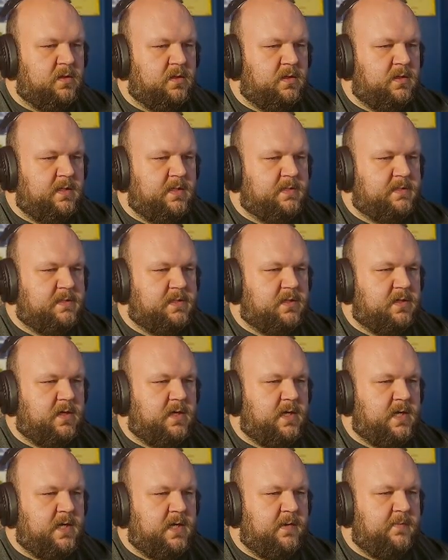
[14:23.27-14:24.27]
Let's
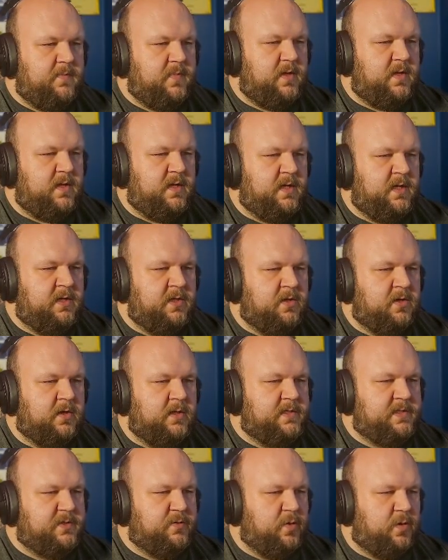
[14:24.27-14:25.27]
grab an
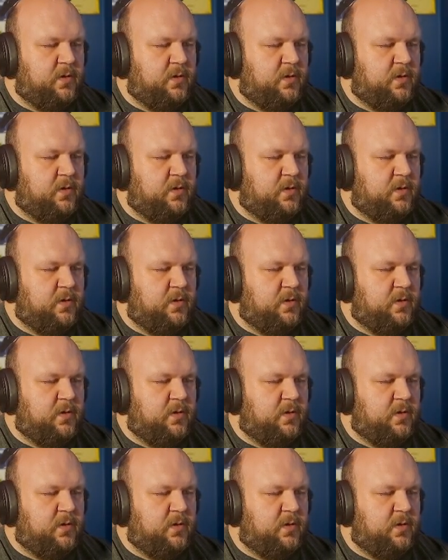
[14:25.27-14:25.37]
increase to our